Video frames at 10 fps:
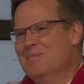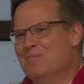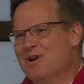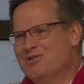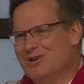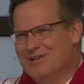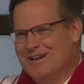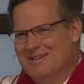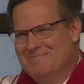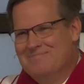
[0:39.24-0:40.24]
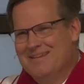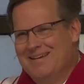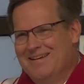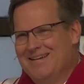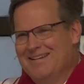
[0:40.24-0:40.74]
bristled,
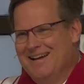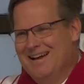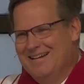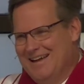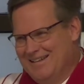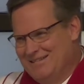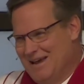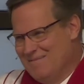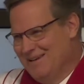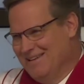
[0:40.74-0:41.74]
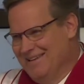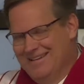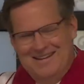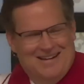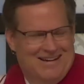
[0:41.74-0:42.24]
not at Debbie,
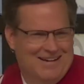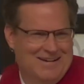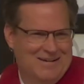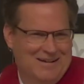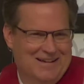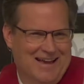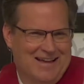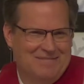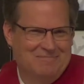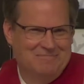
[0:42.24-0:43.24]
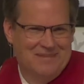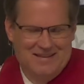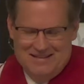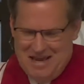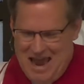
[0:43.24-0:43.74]
at
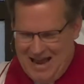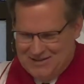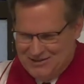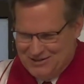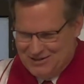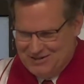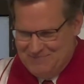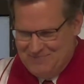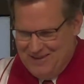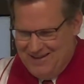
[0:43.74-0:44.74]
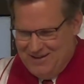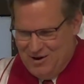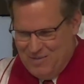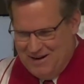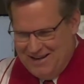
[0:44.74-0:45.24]
taxes.
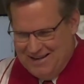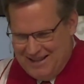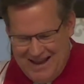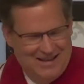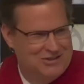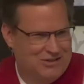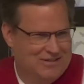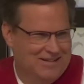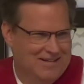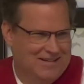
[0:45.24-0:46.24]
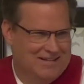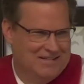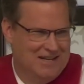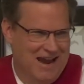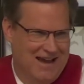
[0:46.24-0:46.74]
Nobody likes
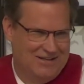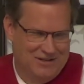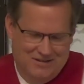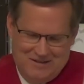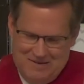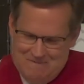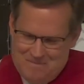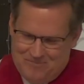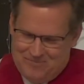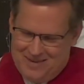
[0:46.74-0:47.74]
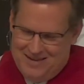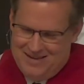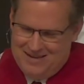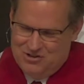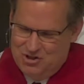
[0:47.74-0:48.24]
taxes.
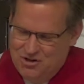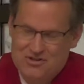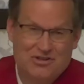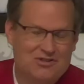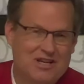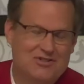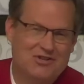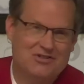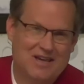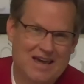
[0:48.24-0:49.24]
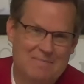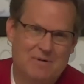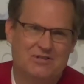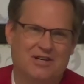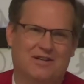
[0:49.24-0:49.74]
The Jews in Jesus' day
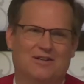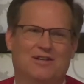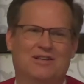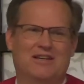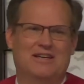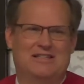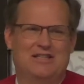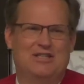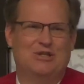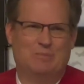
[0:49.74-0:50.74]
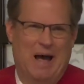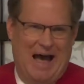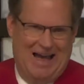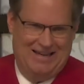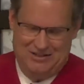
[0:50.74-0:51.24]
particularly
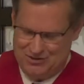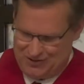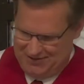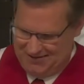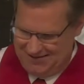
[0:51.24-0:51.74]
despised